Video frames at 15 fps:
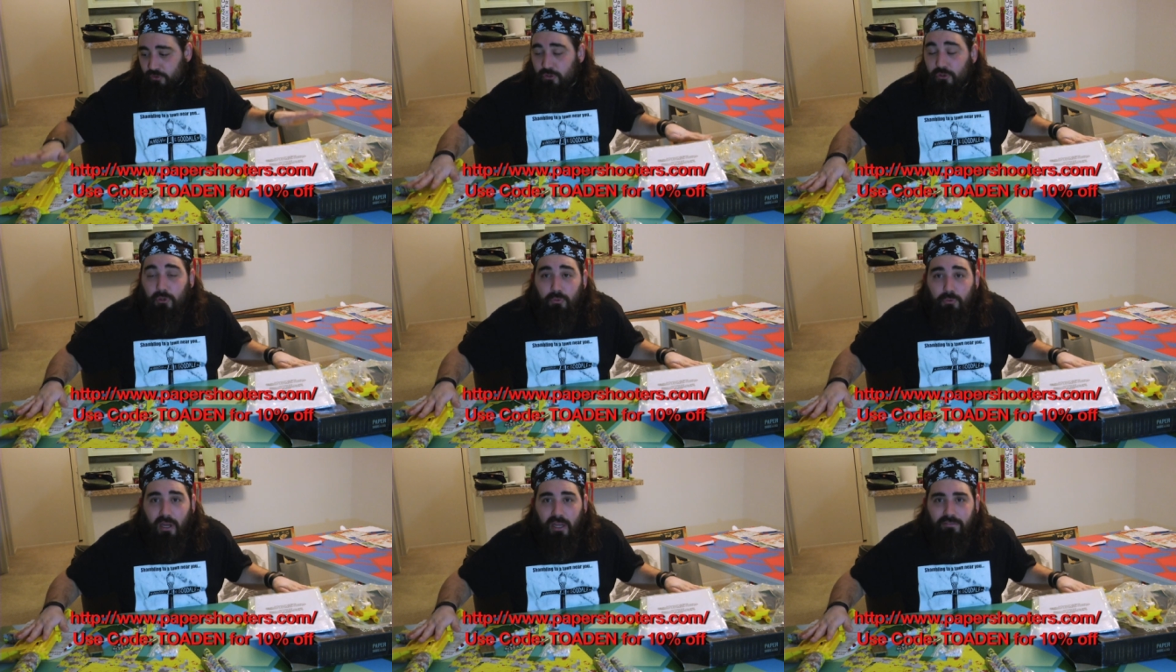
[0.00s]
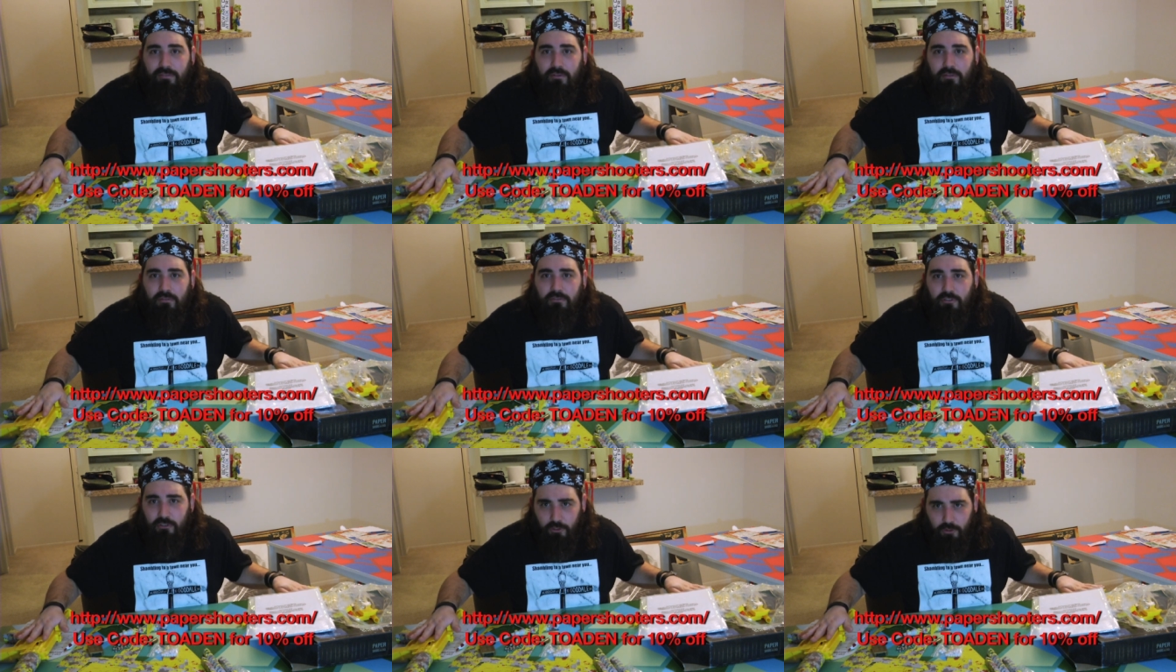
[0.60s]
two
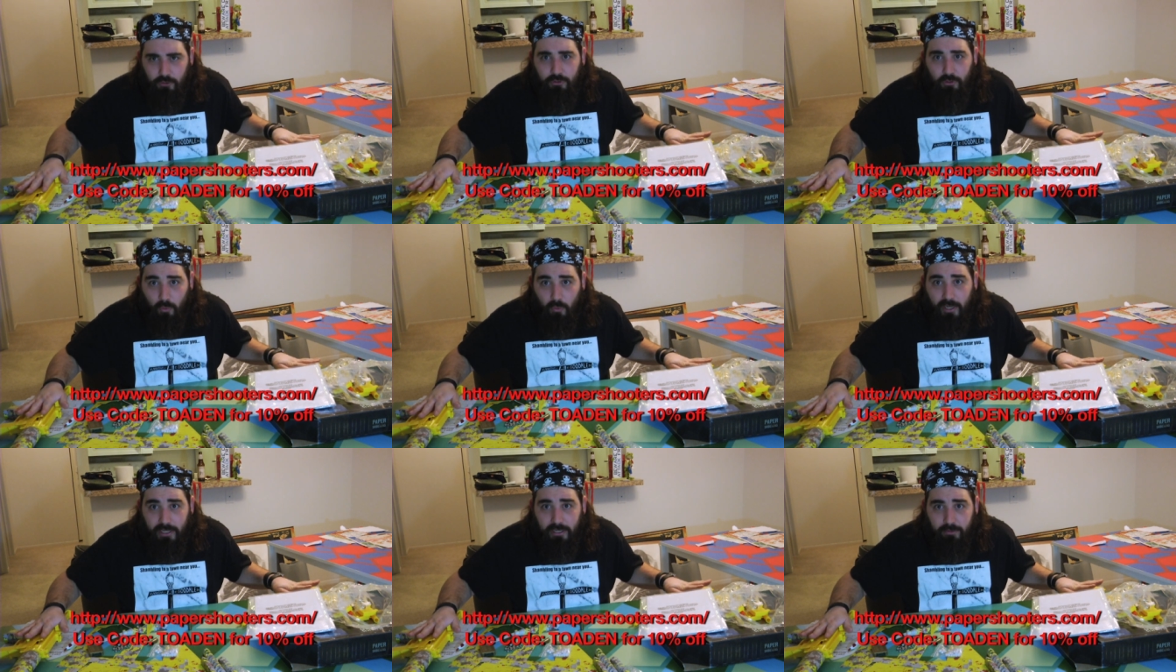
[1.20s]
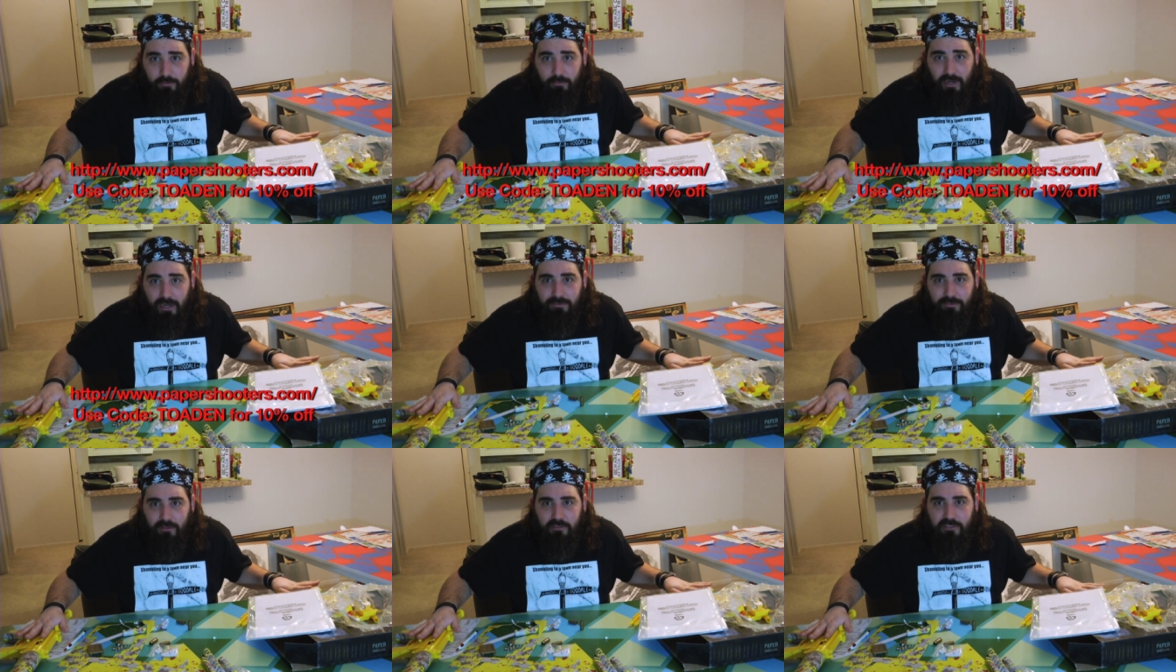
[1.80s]
rifles, two toy
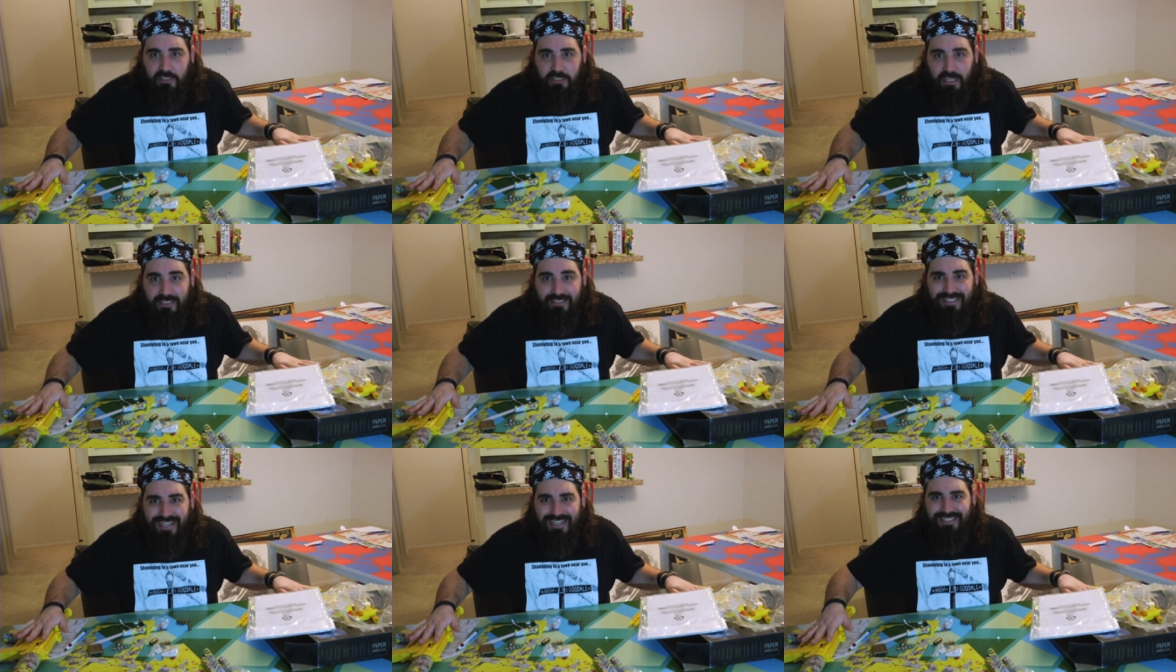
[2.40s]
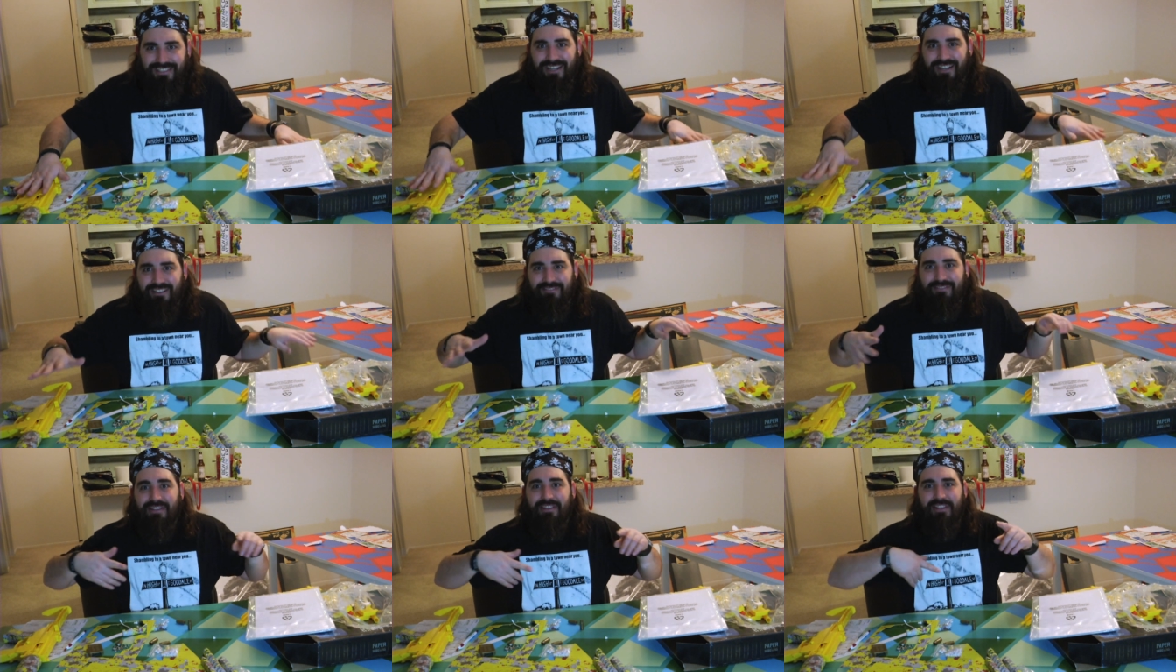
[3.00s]
rifles in exchange
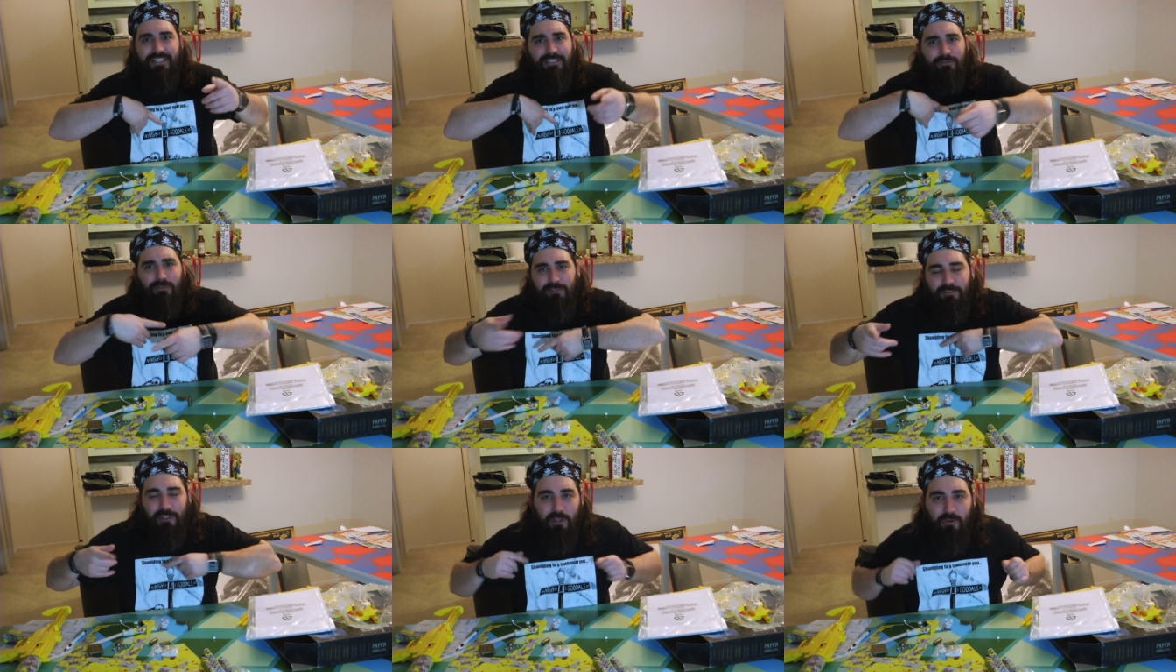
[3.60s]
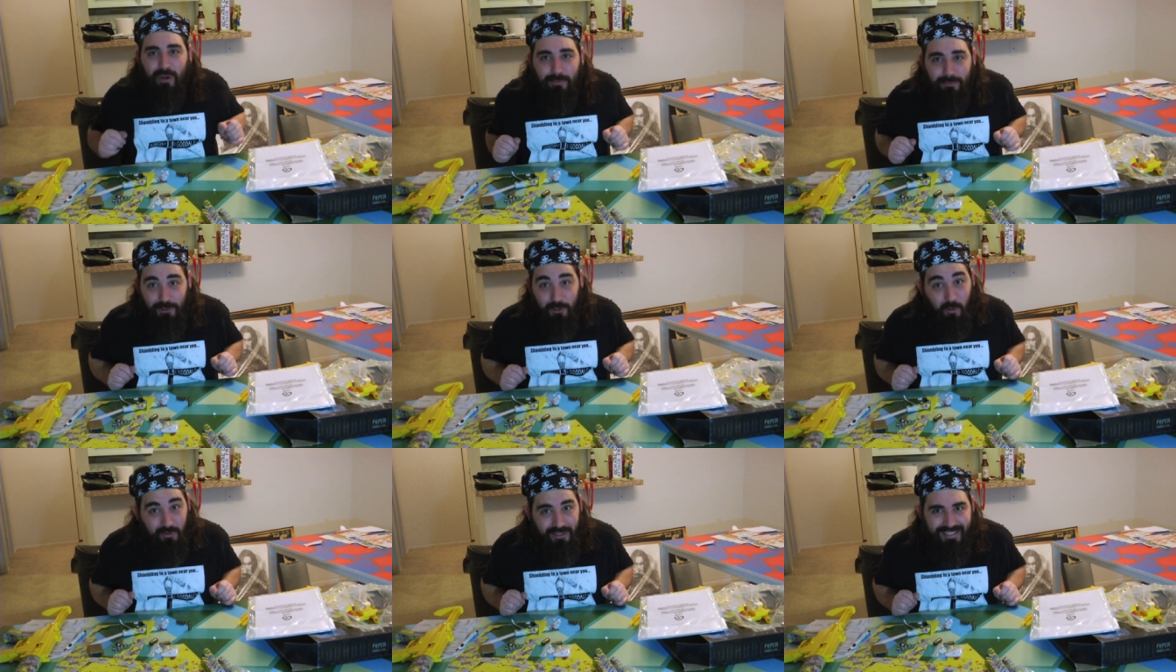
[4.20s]
of this review I'm
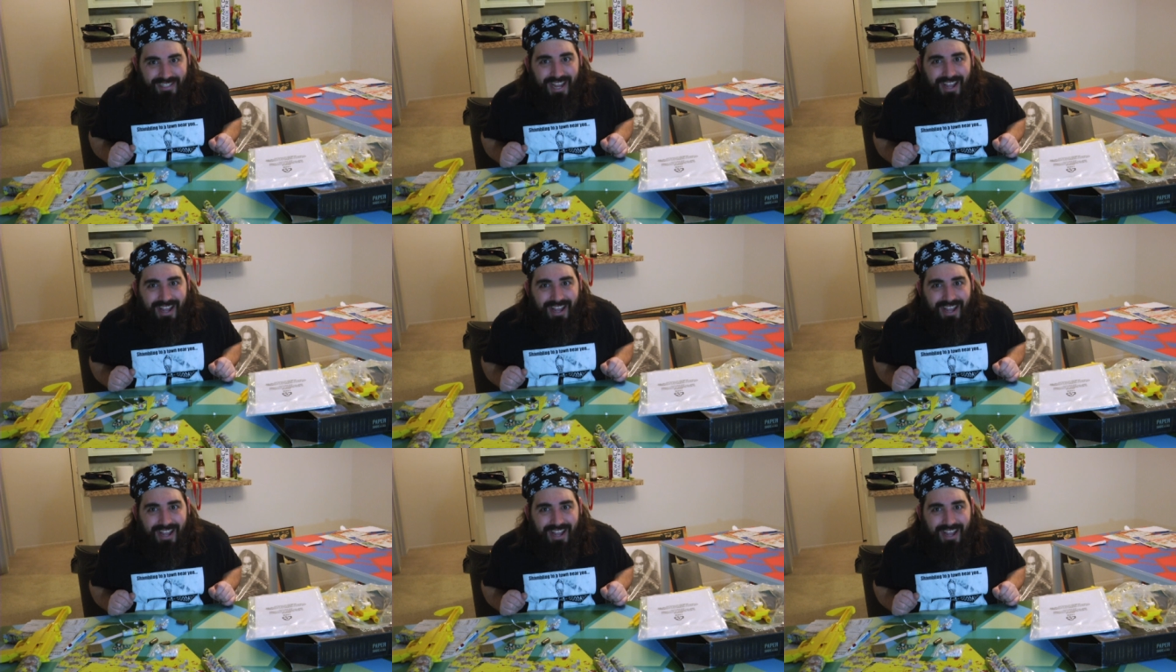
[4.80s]
recording